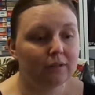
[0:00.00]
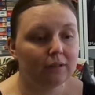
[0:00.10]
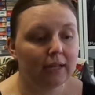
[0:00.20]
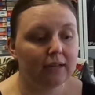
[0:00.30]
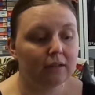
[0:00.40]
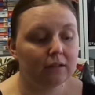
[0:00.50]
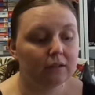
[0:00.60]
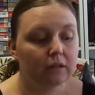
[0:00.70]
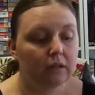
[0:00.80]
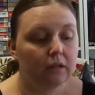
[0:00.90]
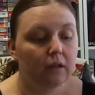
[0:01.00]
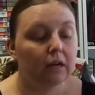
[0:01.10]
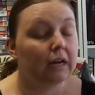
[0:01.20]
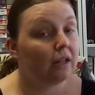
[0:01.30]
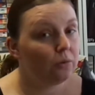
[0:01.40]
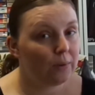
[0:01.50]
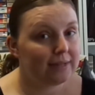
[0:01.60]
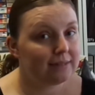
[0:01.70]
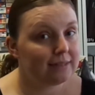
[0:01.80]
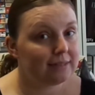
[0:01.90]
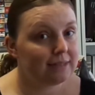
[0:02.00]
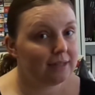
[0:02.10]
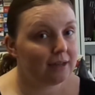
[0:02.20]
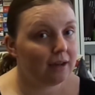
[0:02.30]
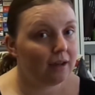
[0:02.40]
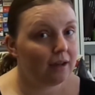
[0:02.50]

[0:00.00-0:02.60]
like colorways this year,